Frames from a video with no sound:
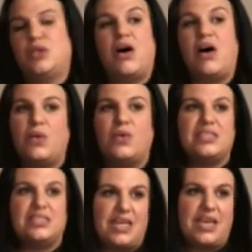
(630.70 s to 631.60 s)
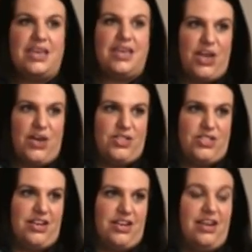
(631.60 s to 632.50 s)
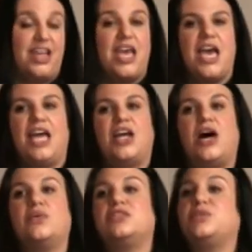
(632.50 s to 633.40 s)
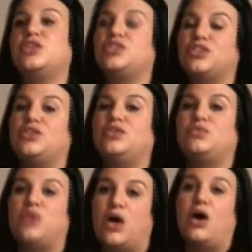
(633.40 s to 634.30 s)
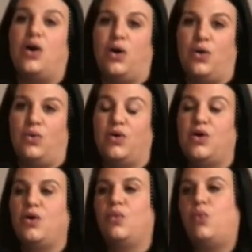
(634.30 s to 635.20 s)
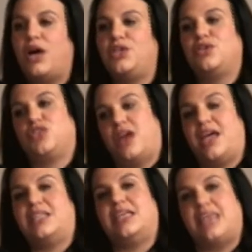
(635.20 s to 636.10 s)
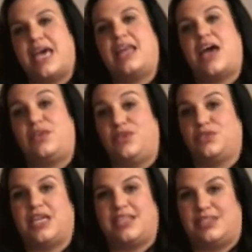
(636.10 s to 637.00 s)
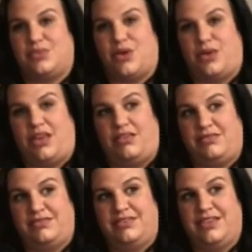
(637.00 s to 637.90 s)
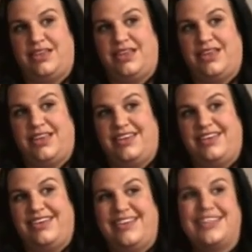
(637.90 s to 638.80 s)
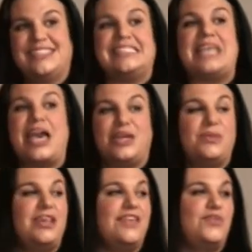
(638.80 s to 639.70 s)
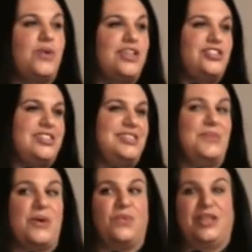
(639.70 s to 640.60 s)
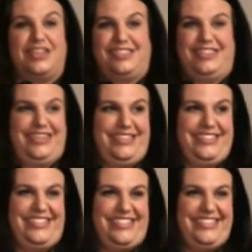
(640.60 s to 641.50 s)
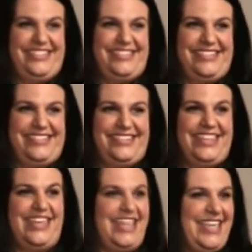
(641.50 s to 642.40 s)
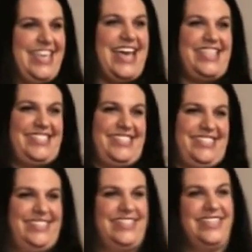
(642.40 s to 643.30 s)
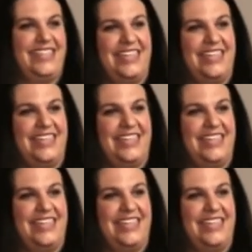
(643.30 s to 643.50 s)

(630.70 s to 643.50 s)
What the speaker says: So always stay in character and always make sure you know what you're trying to get out of your testimony. Does anybody have questions about witnesses? Yes.